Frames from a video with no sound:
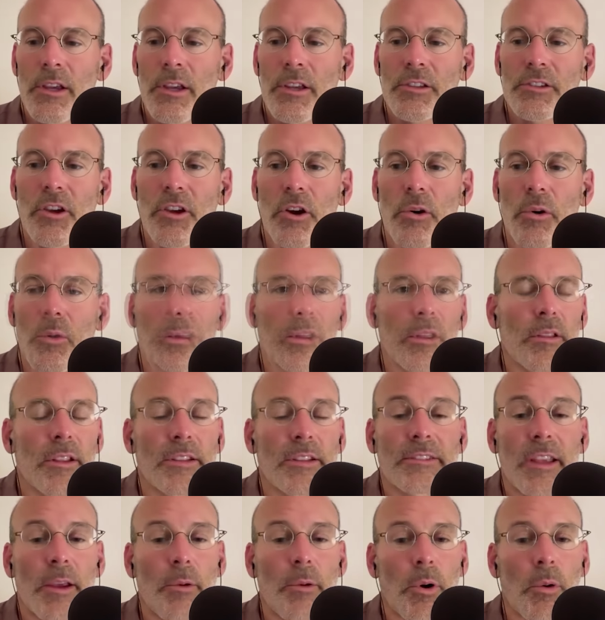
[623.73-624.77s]
So
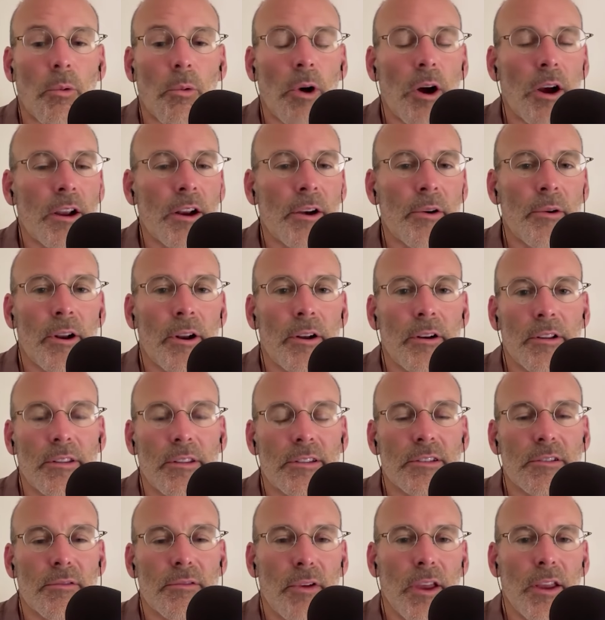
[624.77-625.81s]
let's say we're walking around on the
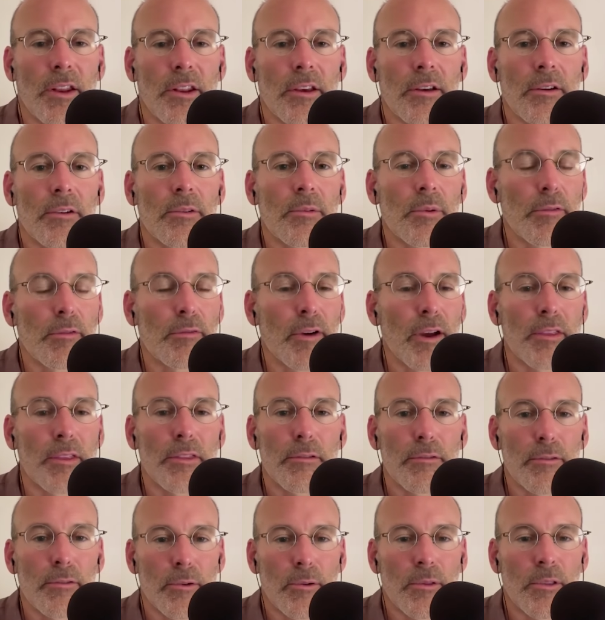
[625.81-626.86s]
savannah, we find the
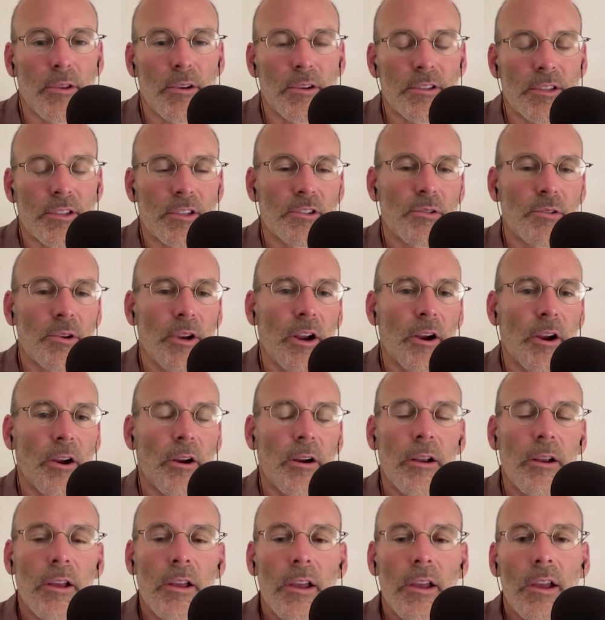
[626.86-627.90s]
food, there's a
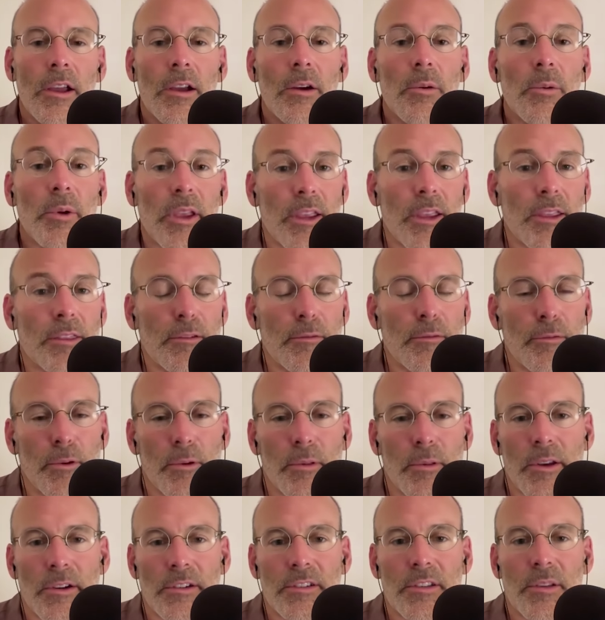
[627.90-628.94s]
trigger, we eat the food,
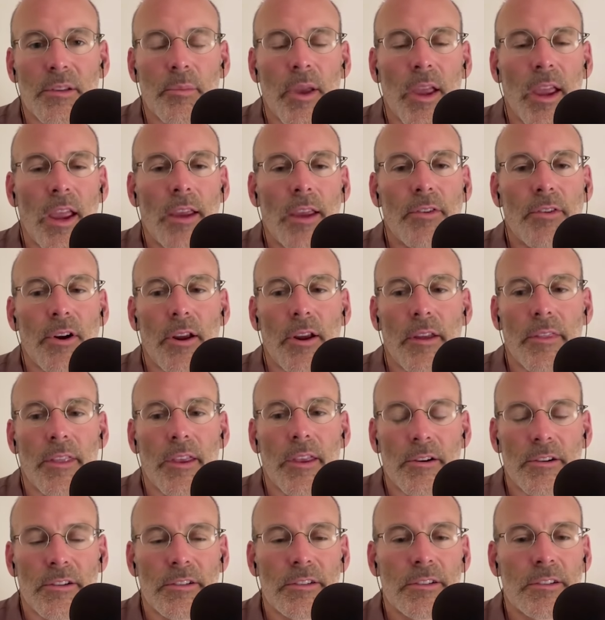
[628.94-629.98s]
there's the behavior, and then
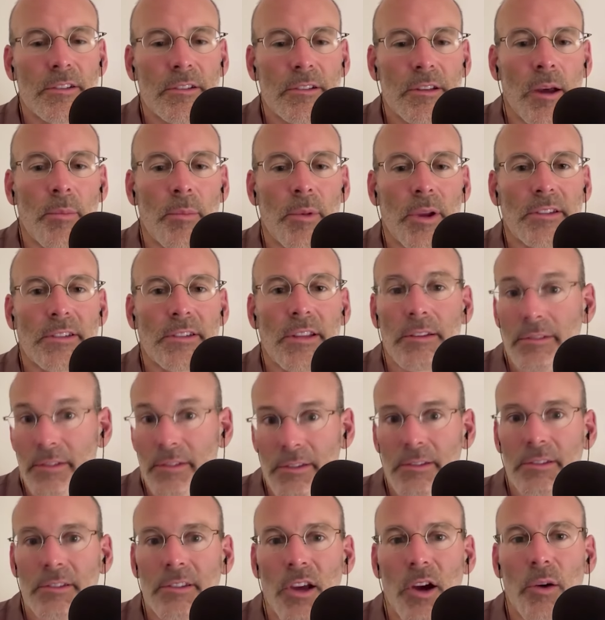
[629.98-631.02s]
our stomach sends
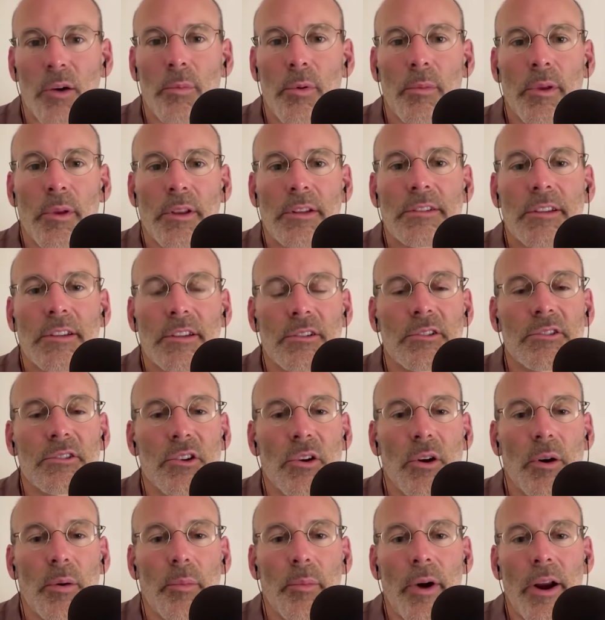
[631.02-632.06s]
this dopamine signal
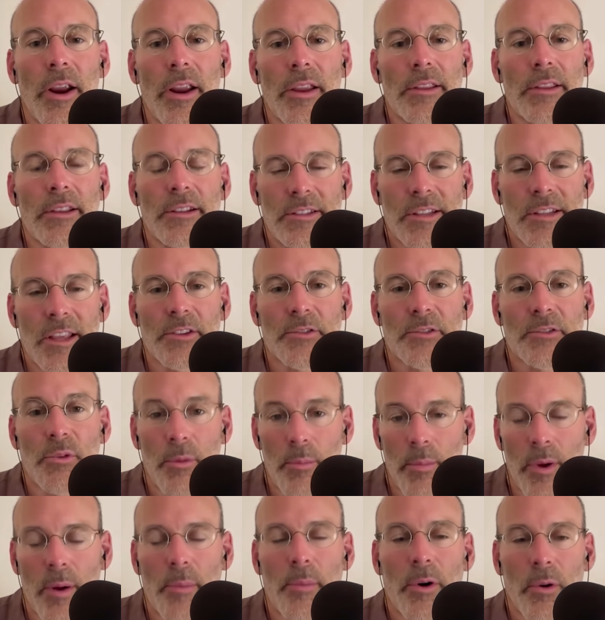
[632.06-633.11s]
to our brain that says,
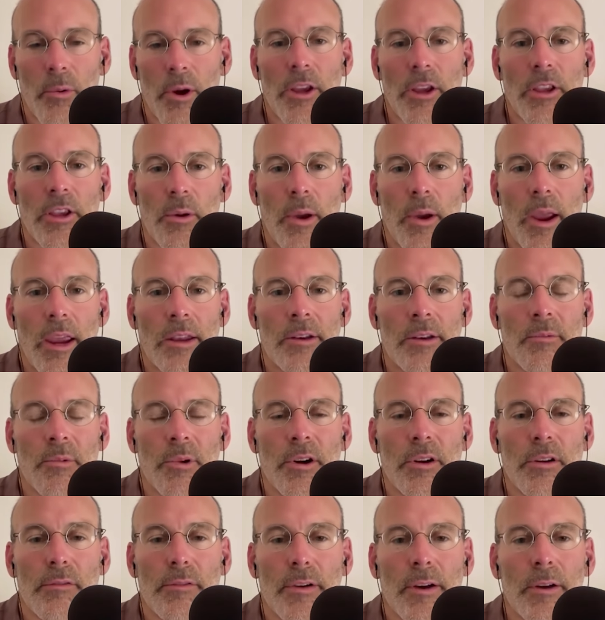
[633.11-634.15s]
remember what you ate and where
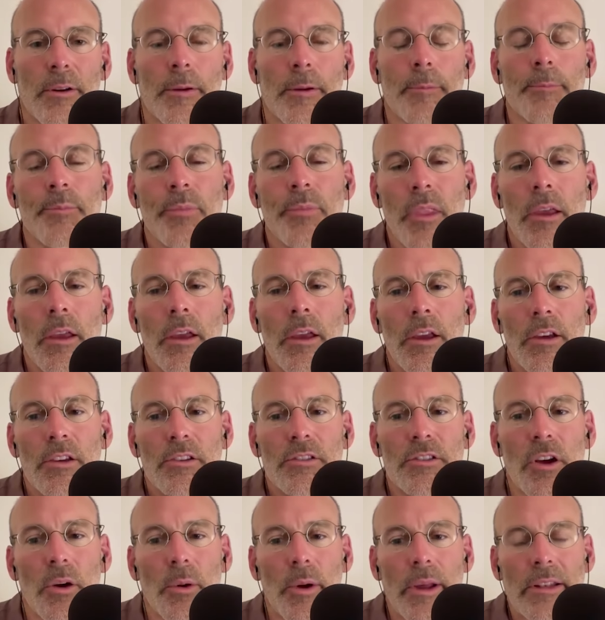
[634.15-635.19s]
you found it.
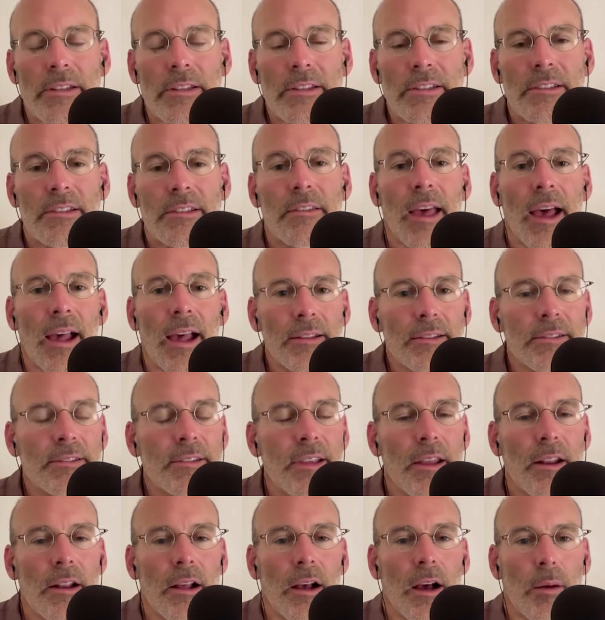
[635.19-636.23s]
So it's that
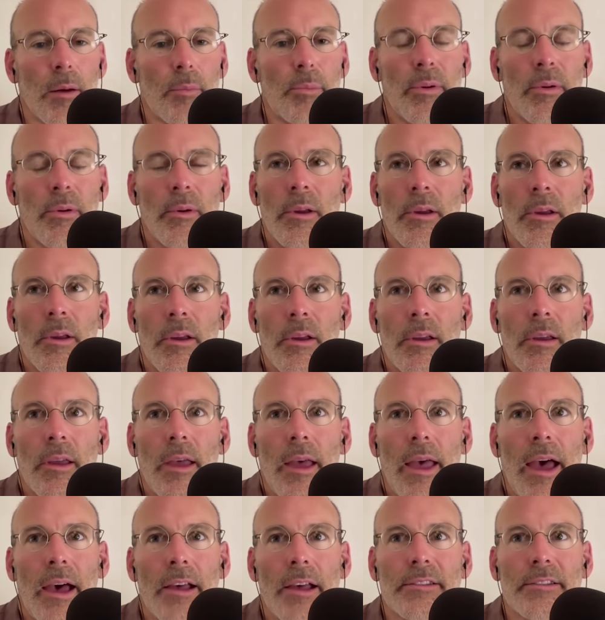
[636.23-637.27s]
set up
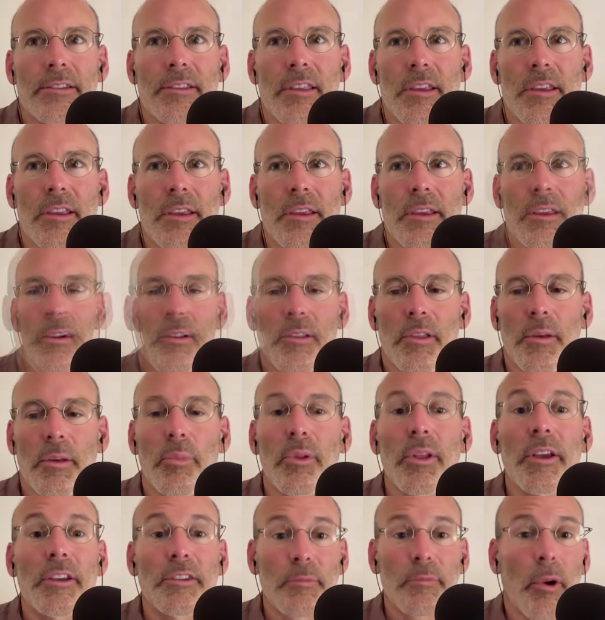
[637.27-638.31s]
as the, the
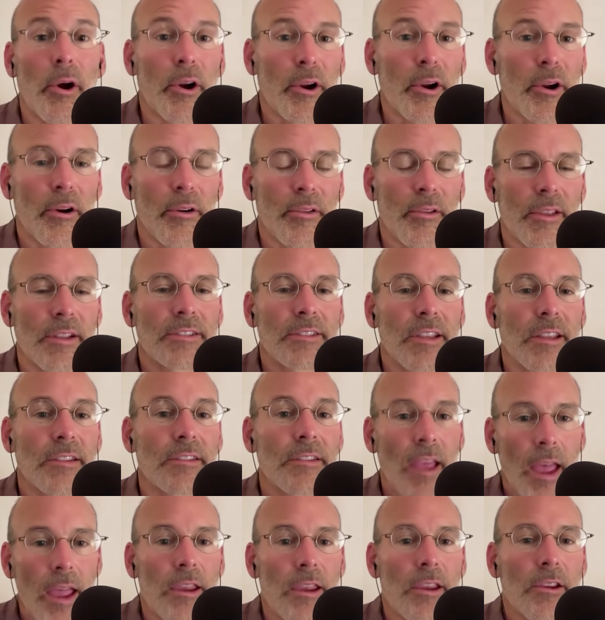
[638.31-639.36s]
place marker that says,
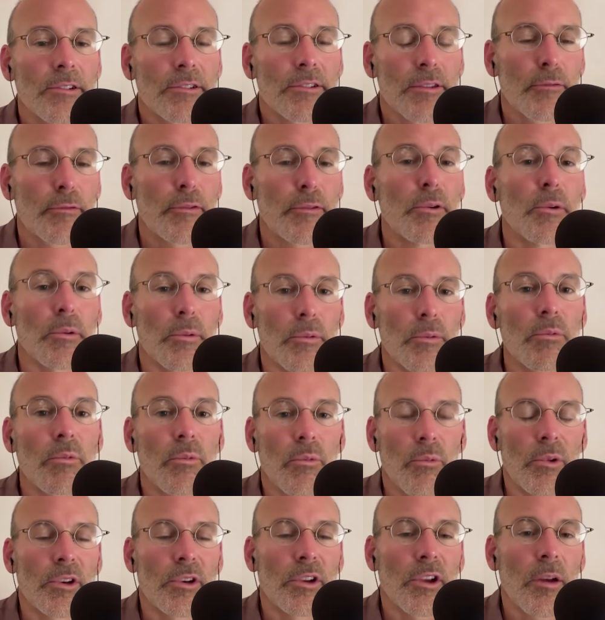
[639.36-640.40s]
hey, here's the food.
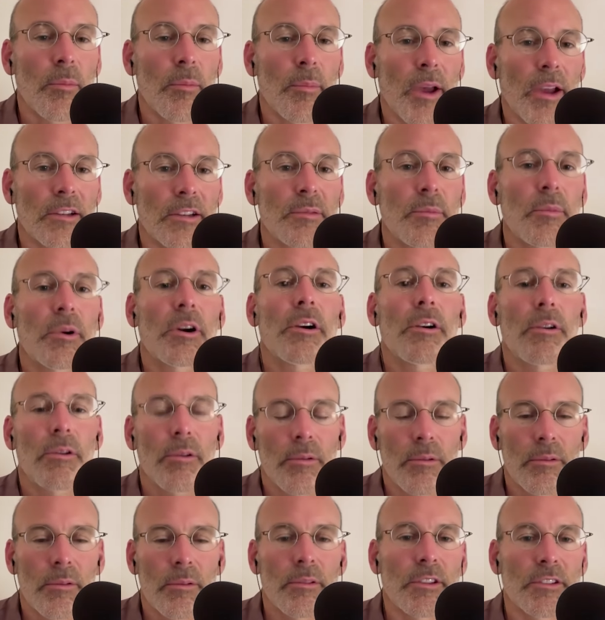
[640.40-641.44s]
When you come back
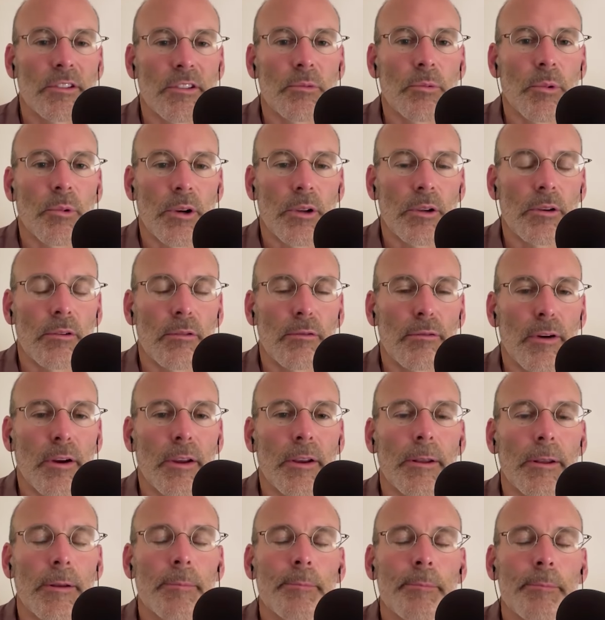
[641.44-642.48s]
tomorrow, this is where you'll find it.